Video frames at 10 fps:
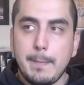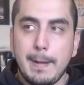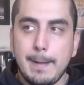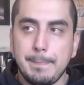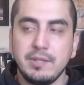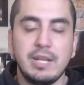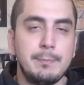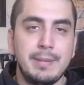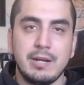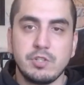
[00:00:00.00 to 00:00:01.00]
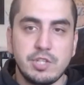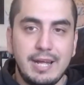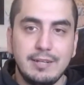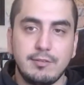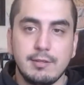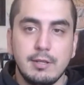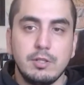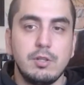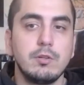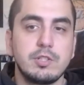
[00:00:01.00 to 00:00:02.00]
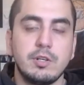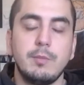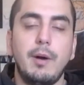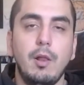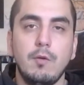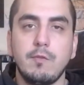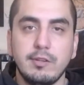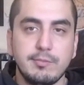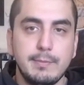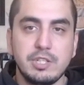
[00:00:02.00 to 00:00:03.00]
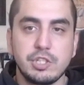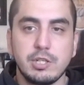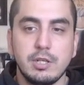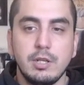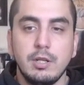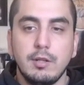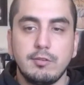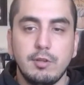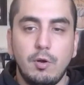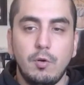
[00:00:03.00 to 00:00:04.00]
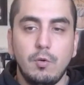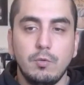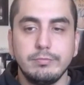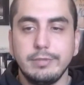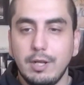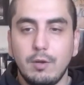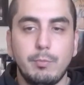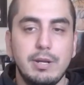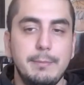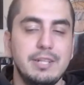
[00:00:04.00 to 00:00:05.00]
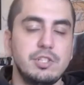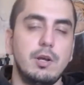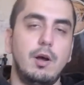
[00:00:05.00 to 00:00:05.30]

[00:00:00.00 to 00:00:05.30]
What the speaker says: You get better shots. You don't turn the ball over as much. So, pretty much